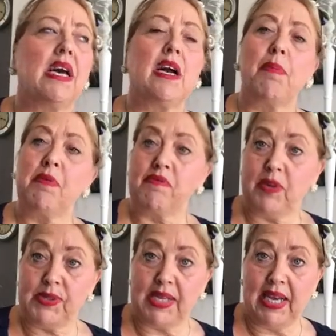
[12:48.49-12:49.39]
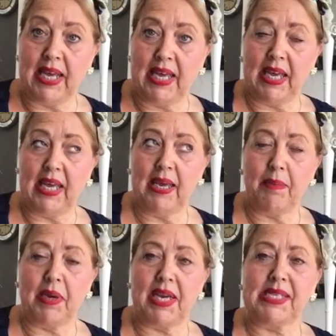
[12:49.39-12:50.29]
a cup of Rosie Lee,
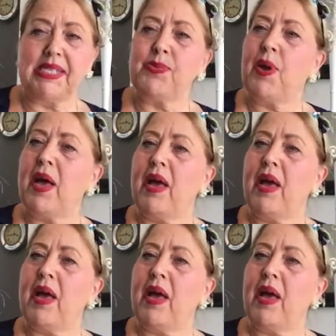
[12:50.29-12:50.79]
but I guess it's